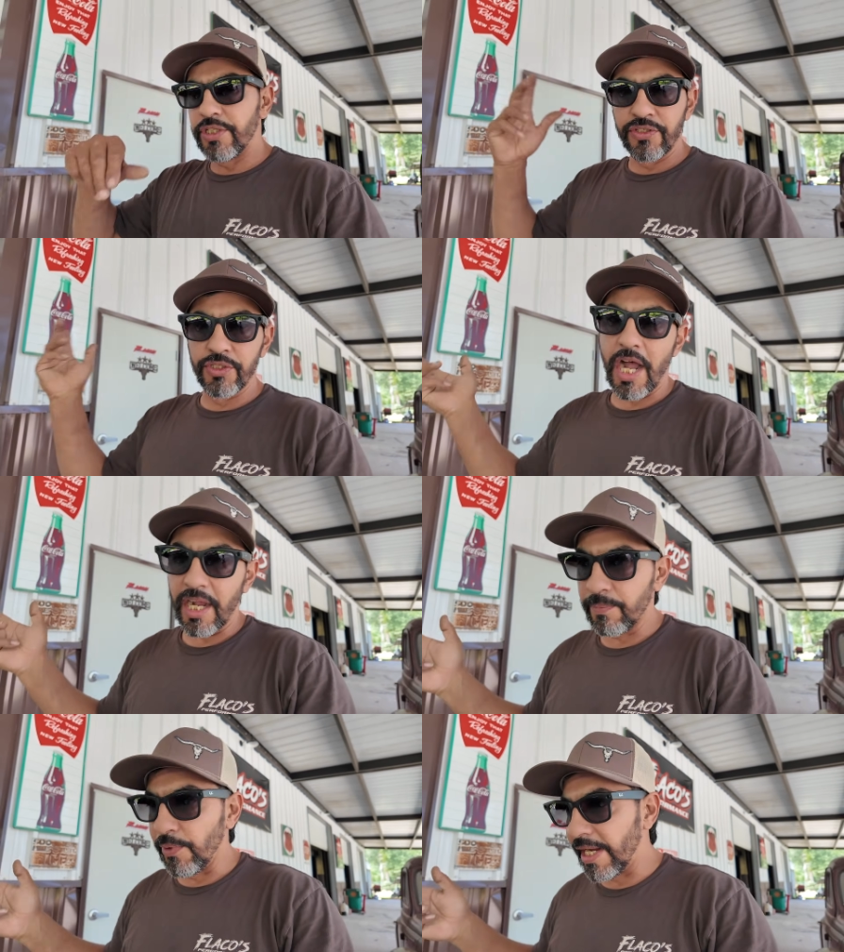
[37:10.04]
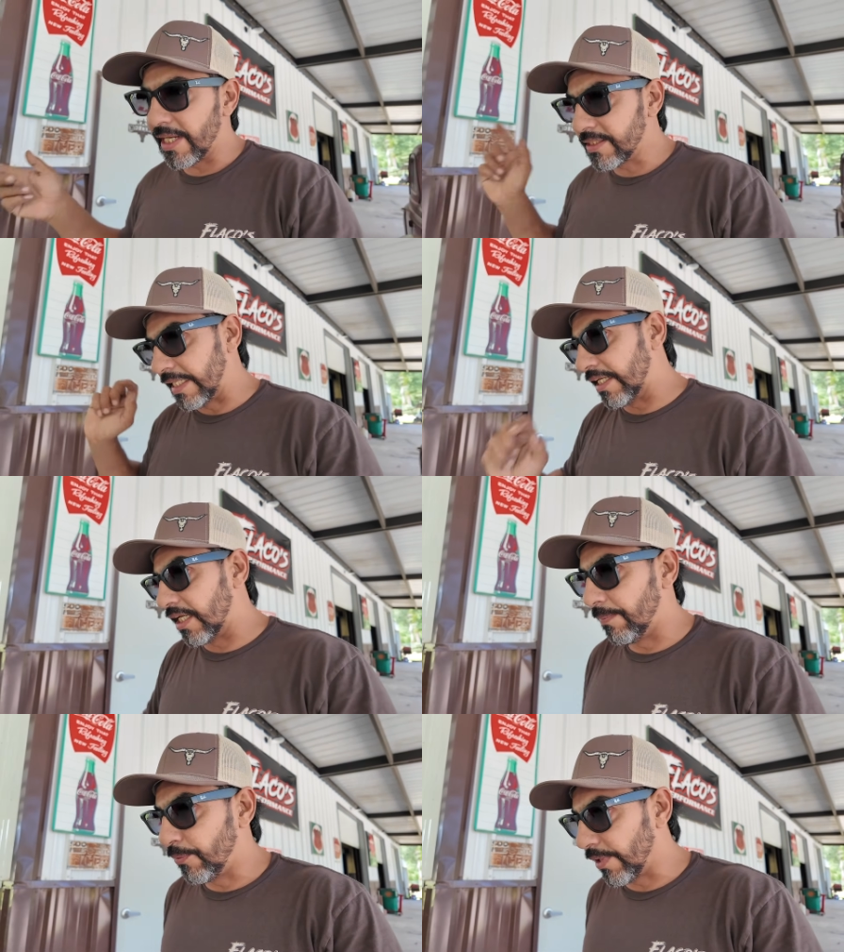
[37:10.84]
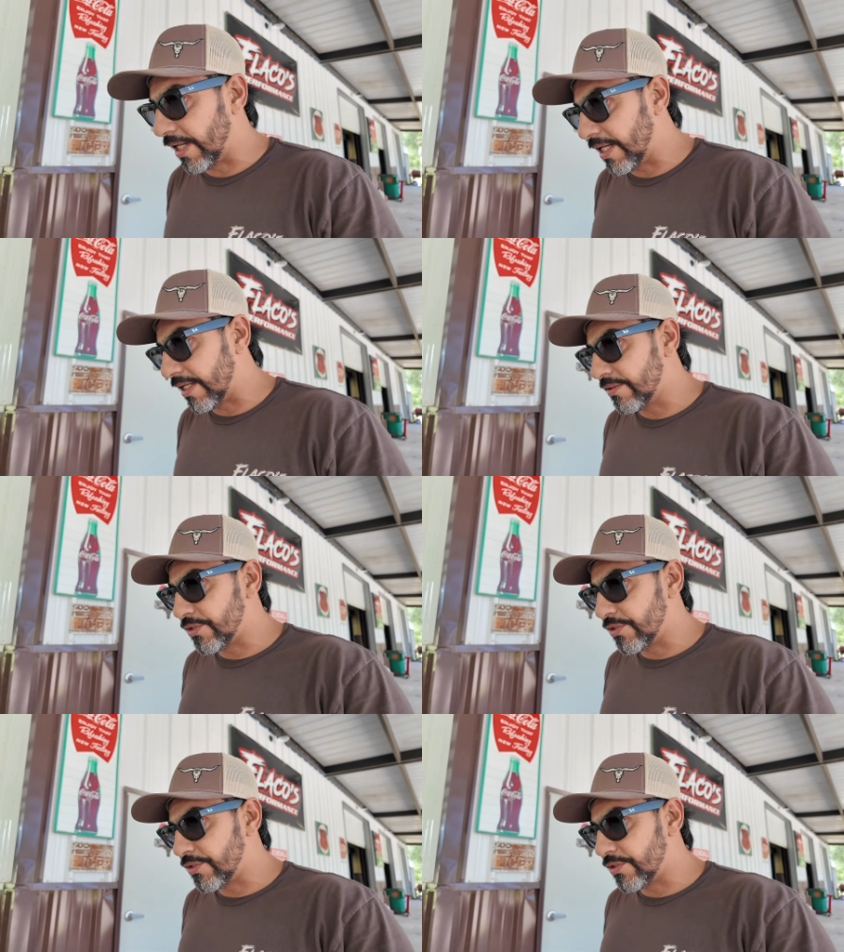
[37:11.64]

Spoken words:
the stock brakes and upgraded